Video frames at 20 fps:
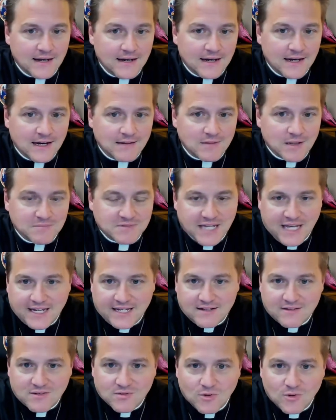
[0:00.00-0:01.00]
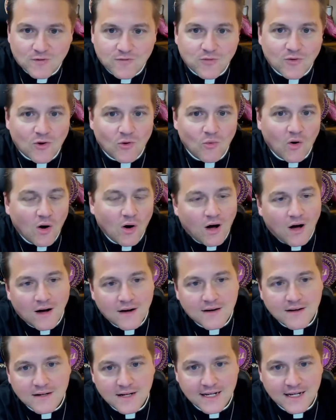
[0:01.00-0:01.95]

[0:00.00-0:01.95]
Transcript: I'm taking Thor for a walk.